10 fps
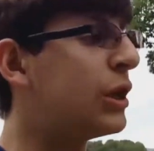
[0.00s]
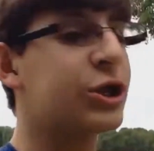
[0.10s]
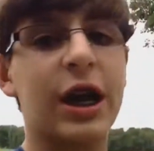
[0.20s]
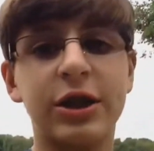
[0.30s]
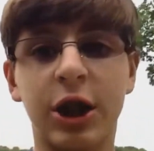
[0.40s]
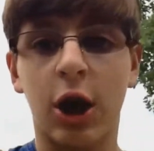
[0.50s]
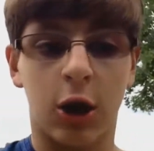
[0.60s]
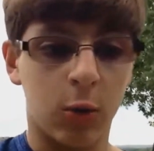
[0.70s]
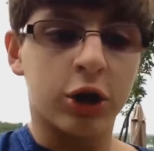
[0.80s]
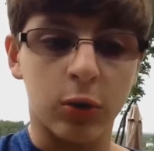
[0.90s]
bitch ass
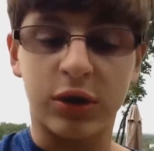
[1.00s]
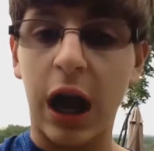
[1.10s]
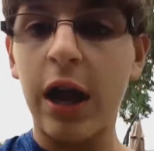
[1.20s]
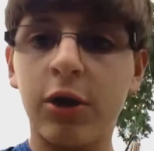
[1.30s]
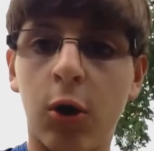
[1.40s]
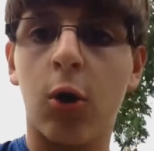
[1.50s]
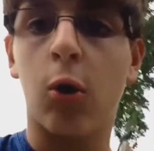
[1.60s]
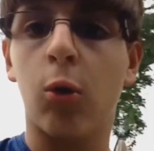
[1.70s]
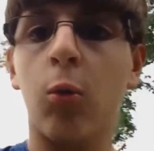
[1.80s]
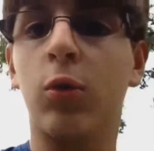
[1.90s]
hoe, go die in a
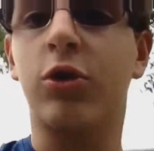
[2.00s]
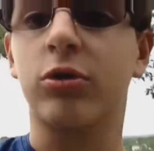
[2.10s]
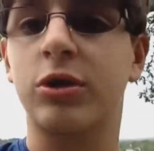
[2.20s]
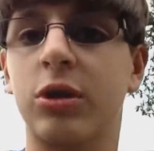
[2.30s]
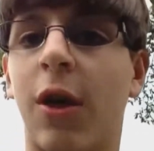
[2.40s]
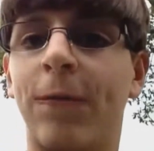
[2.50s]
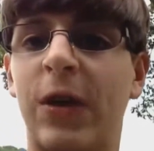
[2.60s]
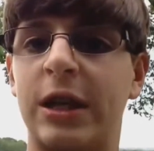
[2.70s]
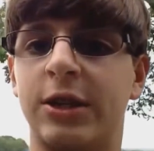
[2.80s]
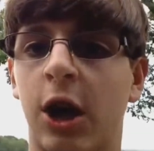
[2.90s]
hole with your slut-faced